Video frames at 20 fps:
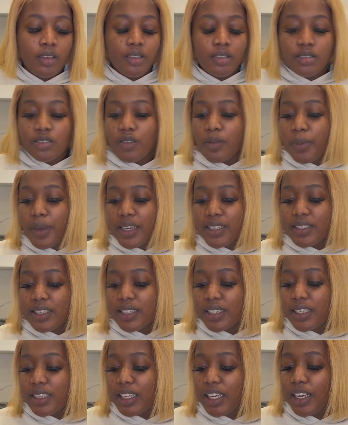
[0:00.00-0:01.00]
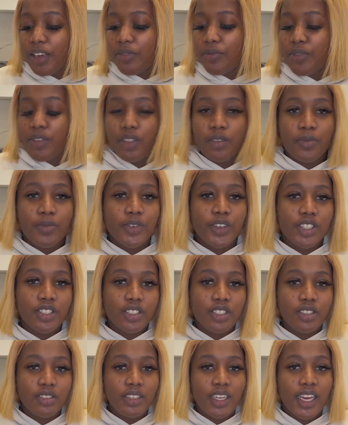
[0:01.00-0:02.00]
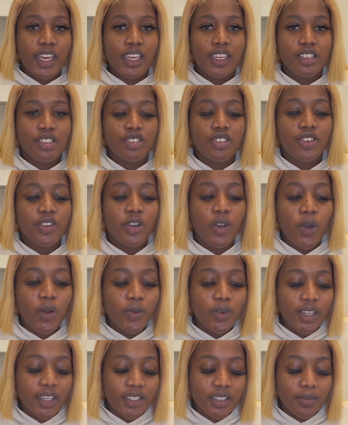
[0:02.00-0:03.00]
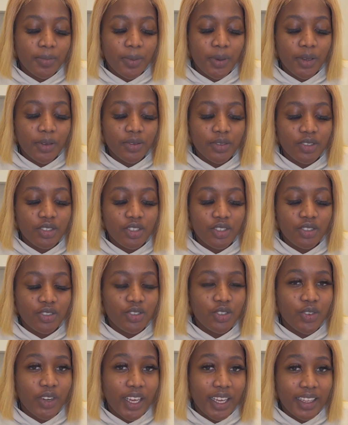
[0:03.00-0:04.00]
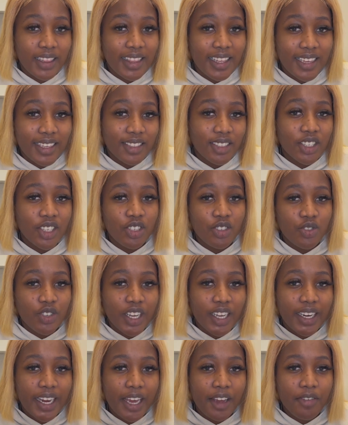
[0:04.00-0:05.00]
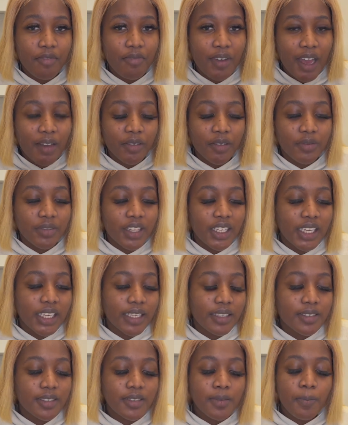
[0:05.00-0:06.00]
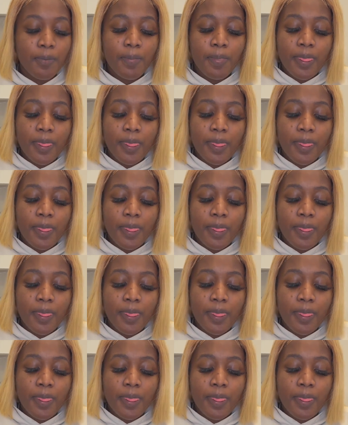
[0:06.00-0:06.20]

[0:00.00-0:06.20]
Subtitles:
So basically, for the first 2 days, you're only supposed to drink this, so you drink like 5 of these.